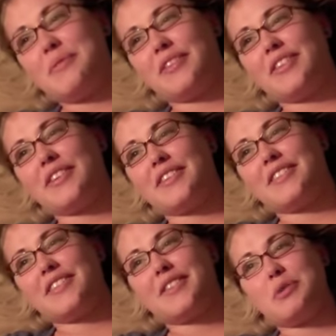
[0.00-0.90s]
but the
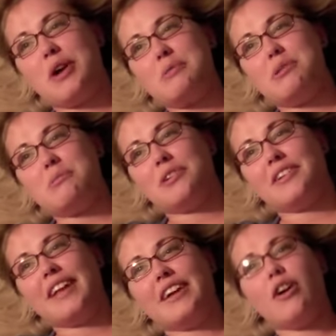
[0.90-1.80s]
the white people
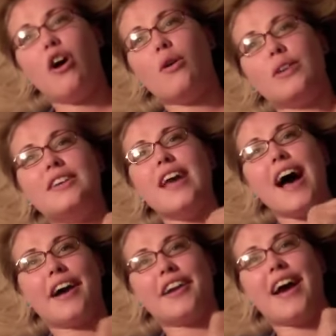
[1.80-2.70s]
are like, oh
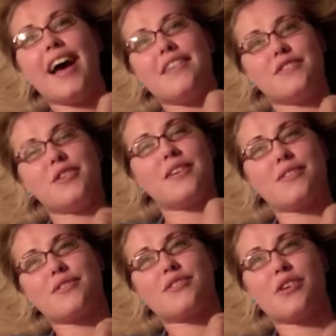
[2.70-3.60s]
yeah, guys, you guys
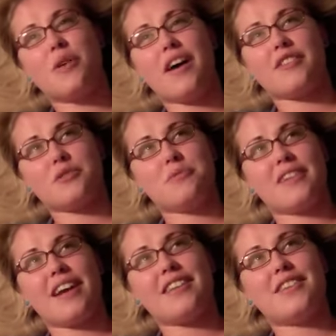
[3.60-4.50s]
are so awesome. Oh my
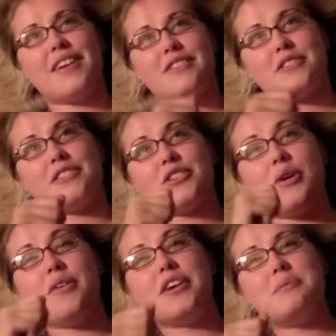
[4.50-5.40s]
god, you guys are
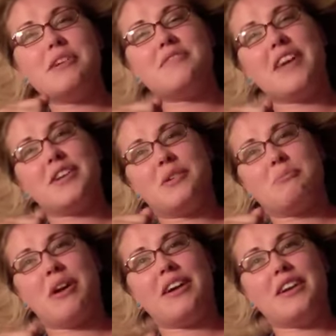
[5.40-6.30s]
totally be invited to our
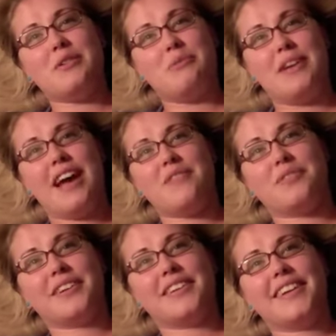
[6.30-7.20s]
party when we
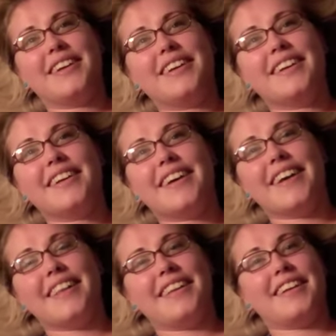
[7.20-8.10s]
have one.
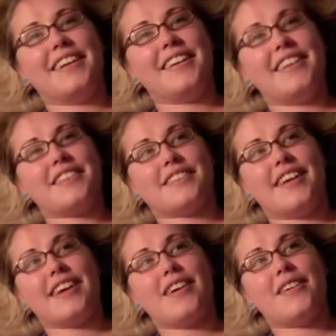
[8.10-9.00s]
And the Indians are
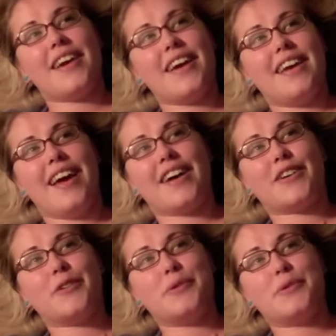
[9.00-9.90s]
like, okay, yeah,
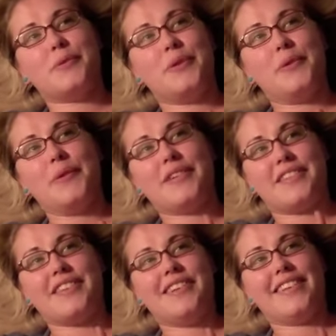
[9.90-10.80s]
cool, we'll, we'll
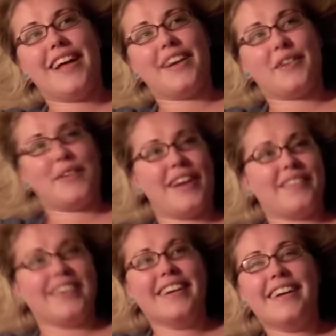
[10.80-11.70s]
see you then or
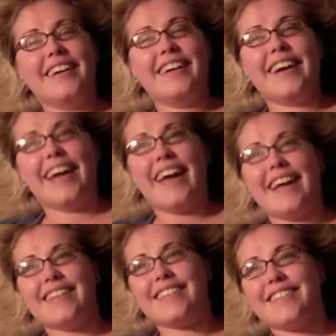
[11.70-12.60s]
whatever.
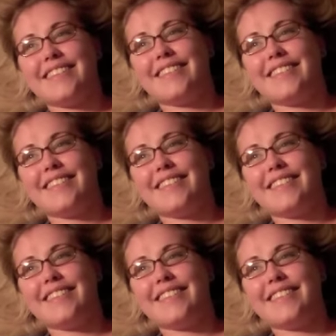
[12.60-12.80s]
And